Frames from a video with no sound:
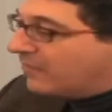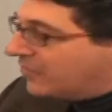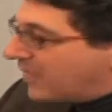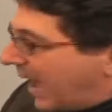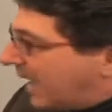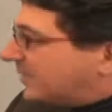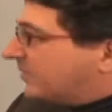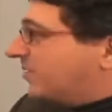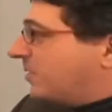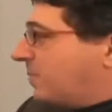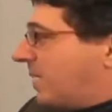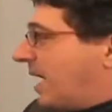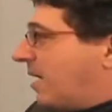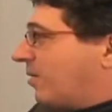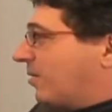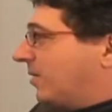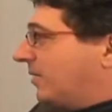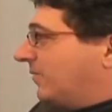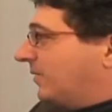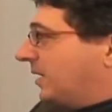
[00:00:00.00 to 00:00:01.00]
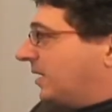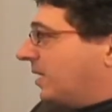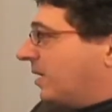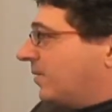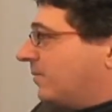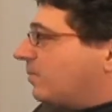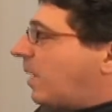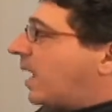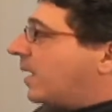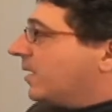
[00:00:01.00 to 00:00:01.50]
That's the power of
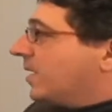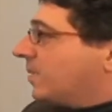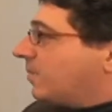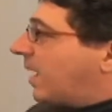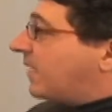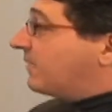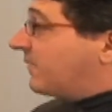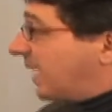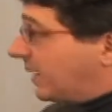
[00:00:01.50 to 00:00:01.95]
video. My, my